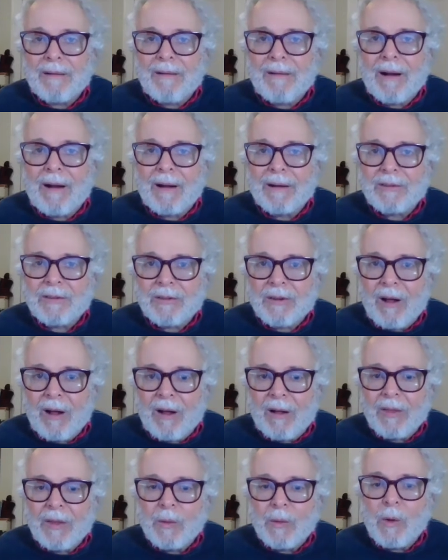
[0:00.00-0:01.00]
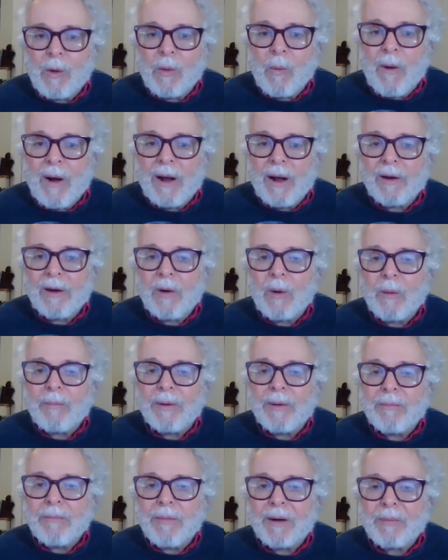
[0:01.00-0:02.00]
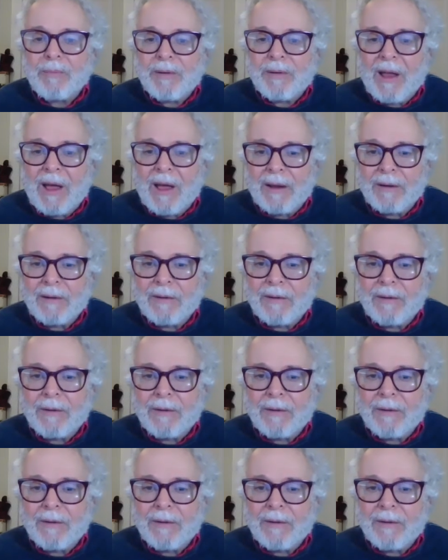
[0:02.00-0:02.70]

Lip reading: I saw they were wide open but blind.